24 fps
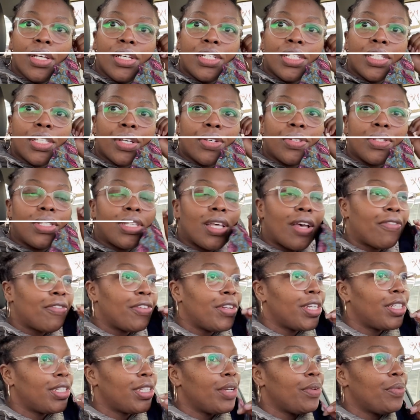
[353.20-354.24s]
so
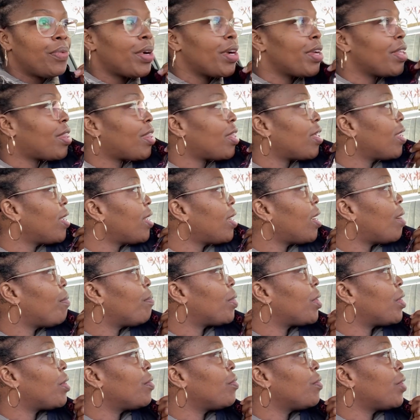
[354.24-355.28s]
definitely worth it i'm
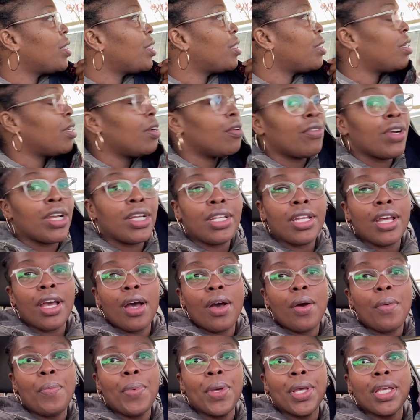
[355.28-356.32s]
gonna run in here right
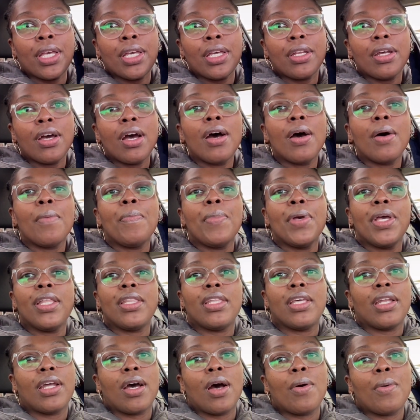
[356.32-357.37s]
now pick it up and
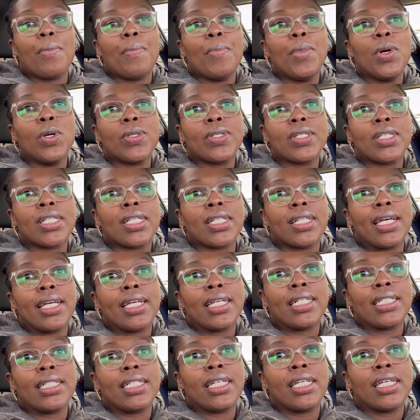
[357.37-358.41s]
then i'll most
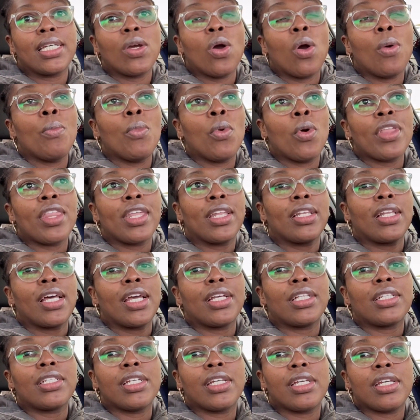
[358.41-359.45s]
likely or more than
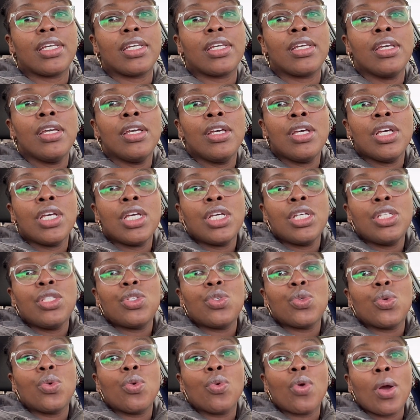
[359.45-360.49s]
likely
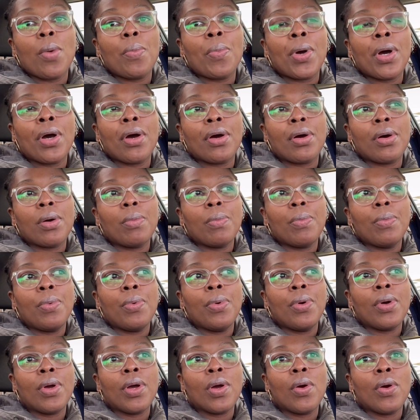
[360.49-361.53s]
do grubhub
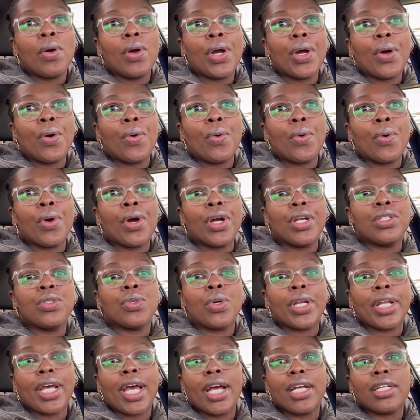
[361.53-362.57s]
or
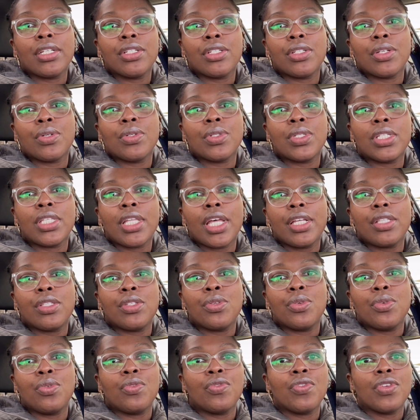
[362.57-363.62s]
DoorDash. So stay
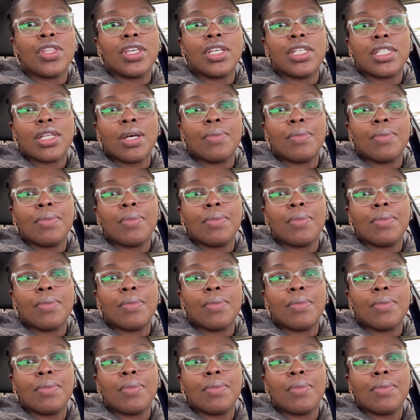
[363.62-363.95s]
tuned for these